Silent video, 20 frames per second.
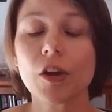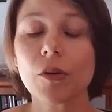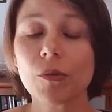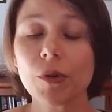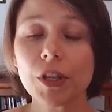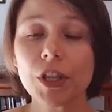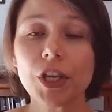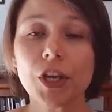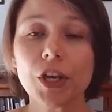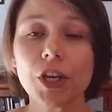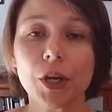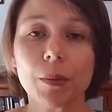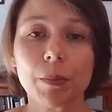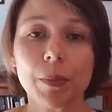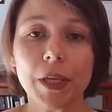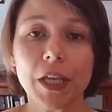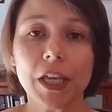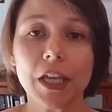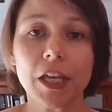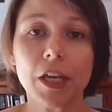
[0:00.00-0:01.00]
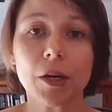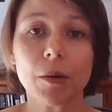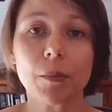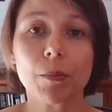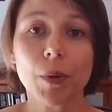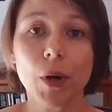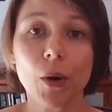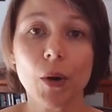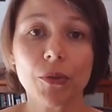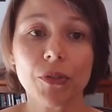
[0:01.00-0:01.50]
It really could be
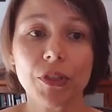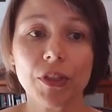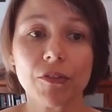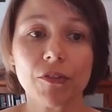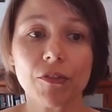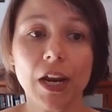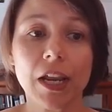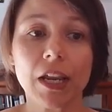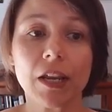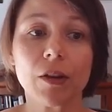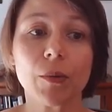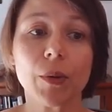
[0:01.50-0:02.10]
both, right?